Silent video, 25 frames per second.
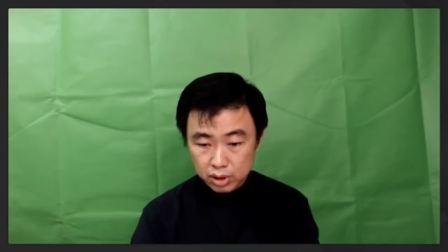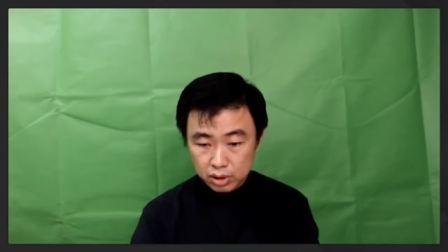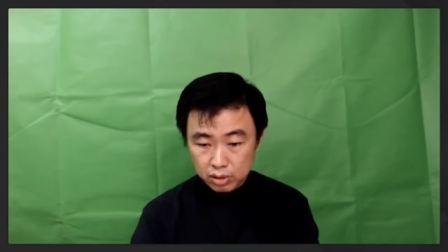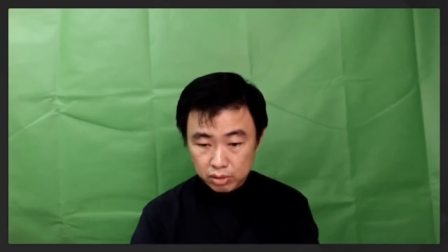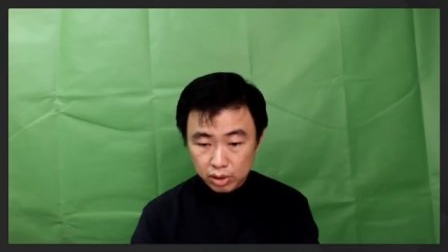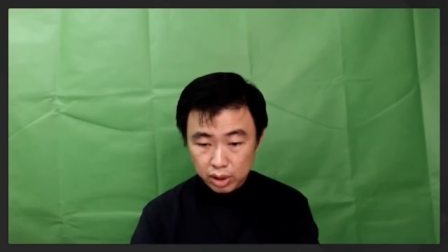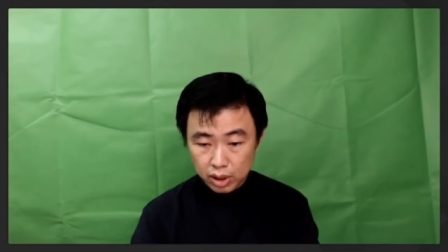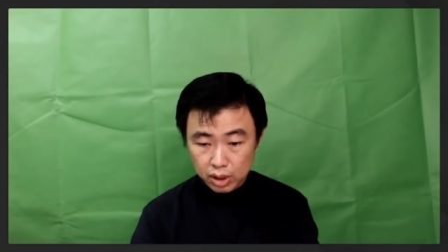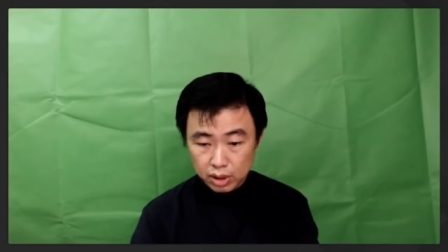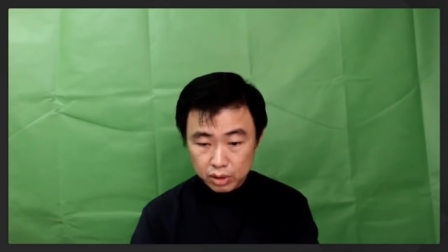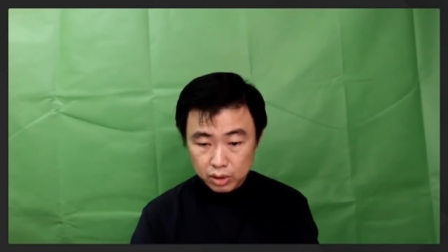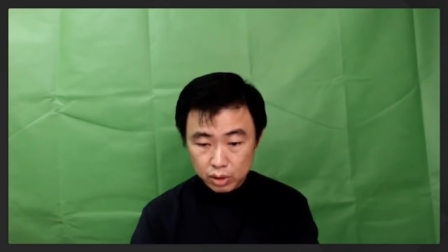
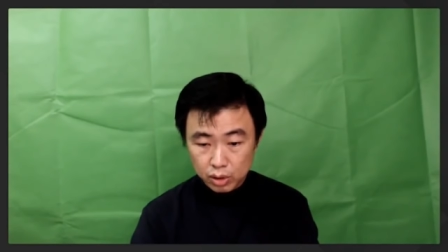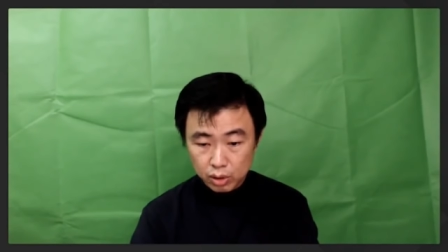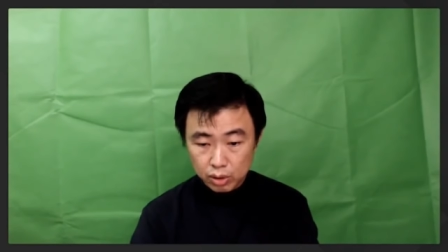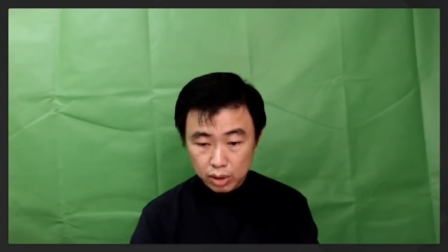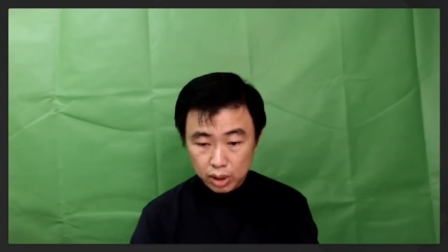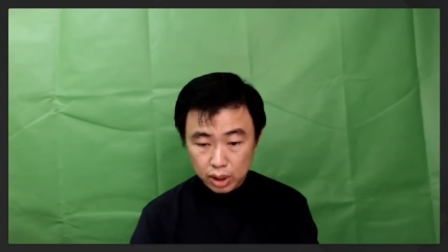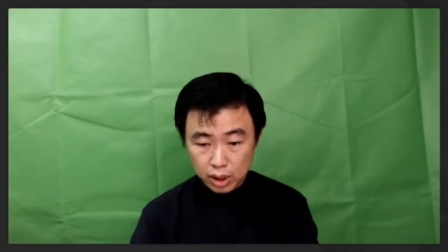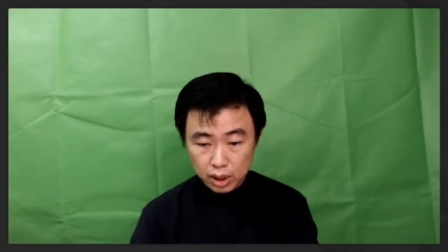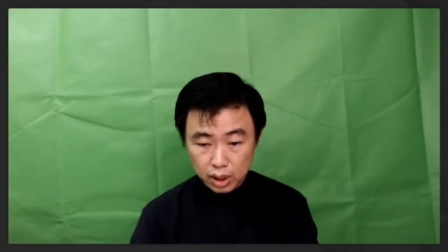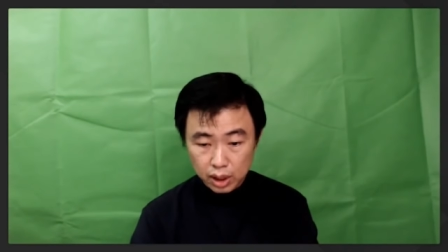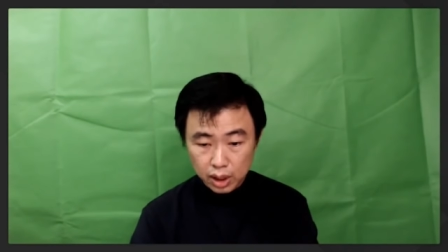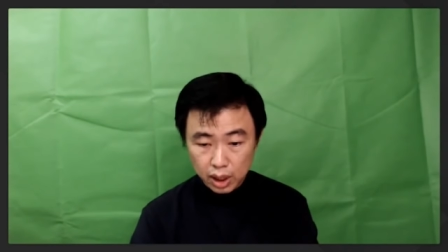Right, so
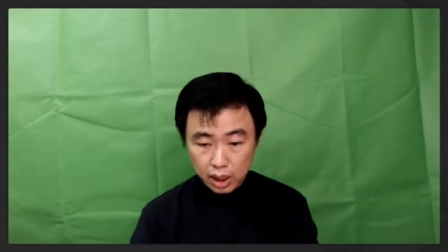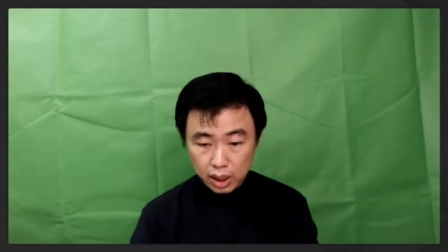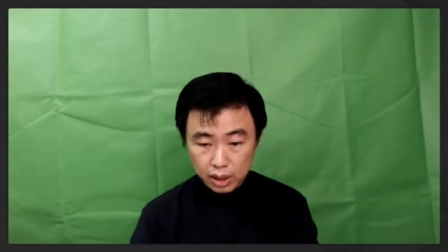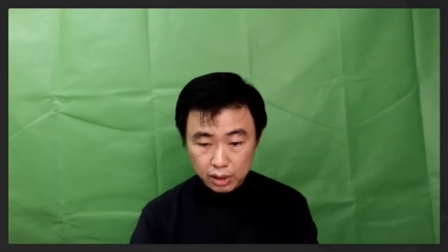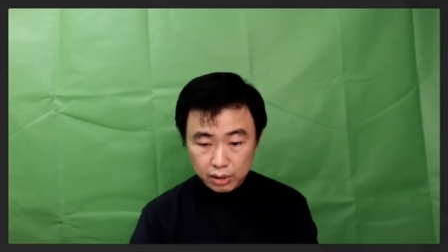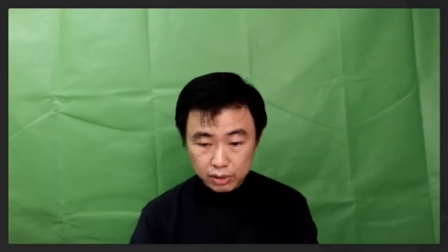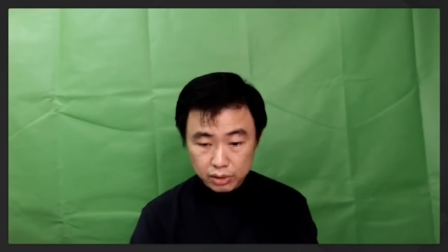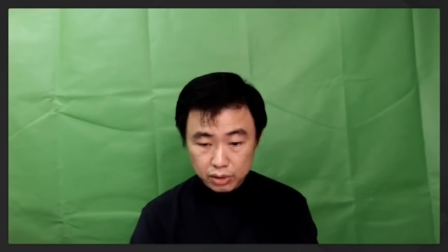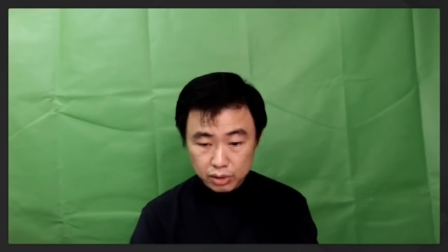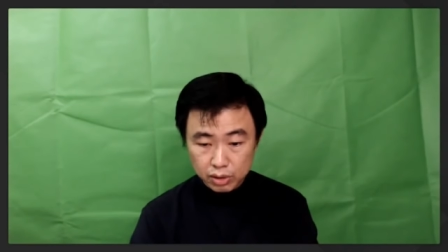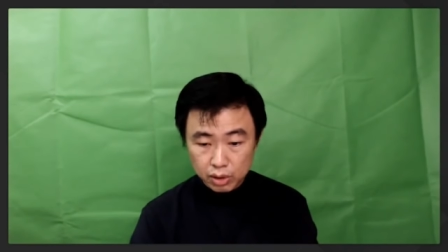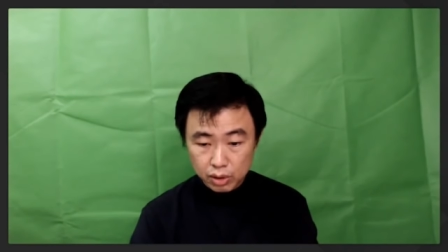uh,
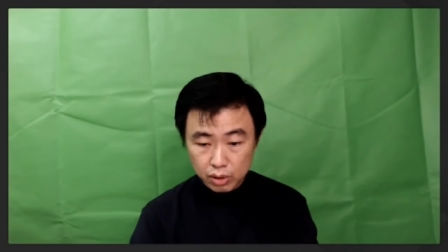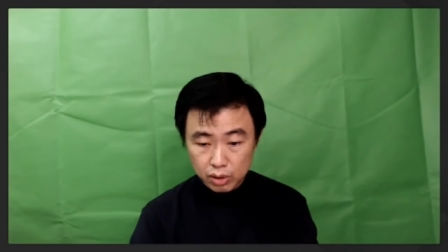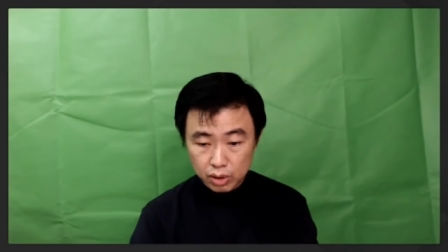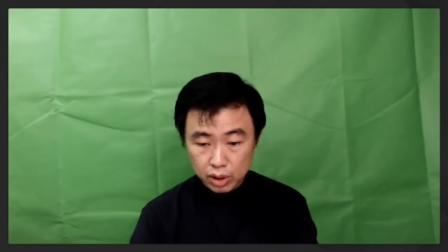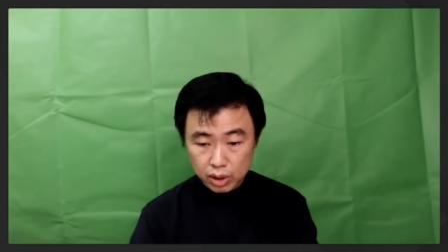guys, you know,